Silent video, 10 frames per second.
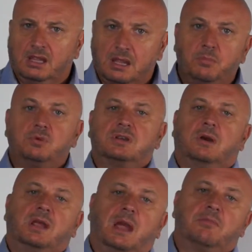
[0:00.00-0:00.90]
Gimbal
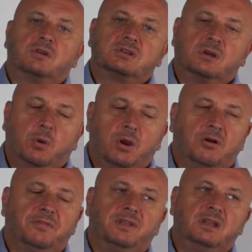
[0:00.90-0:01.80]
style cameras are quite
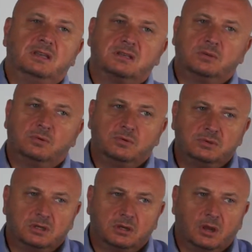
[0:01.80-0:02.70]
often
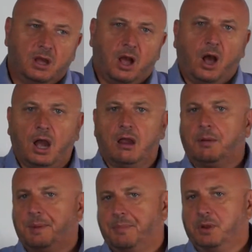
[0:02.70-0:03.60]
installed higher
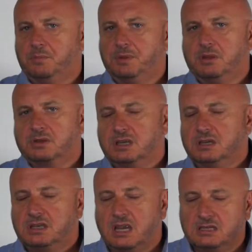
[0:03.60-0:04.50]
up a boat because
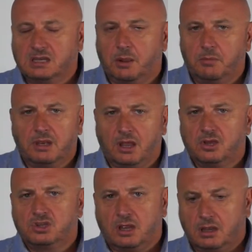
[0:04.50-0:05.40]
they tend to come with
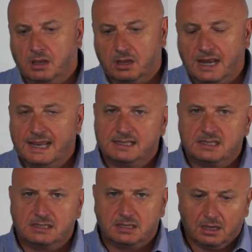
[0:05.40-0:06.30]
larger
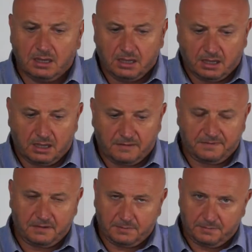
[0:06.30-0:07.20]
lenses
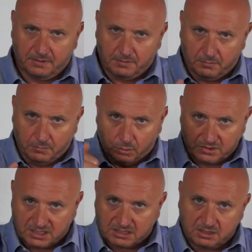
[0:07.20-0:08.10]
for more
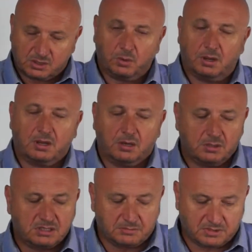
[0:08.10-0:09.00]
distance work,
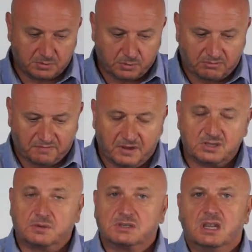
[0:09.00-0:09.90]
and sometimes we refer
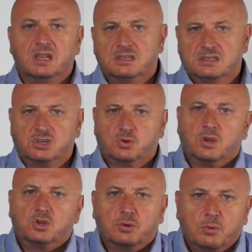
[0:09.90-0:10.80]
to it as
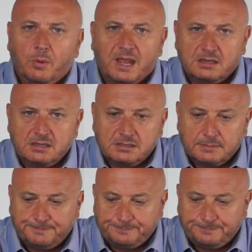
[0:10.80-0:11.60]
situational awareness.